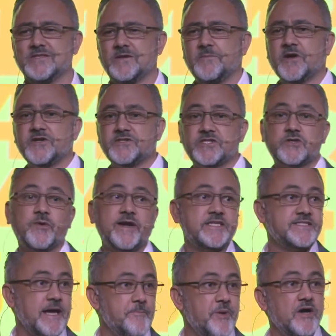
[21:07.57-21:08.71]
Because as quick as
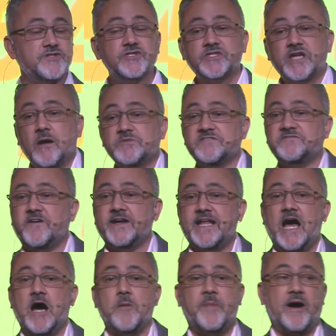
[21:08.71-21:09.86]
that person's come to find
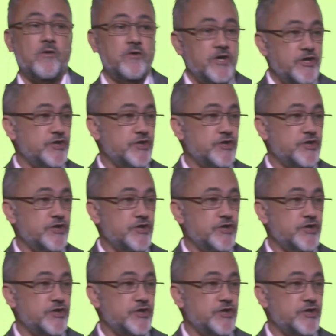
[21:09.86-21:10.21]
out about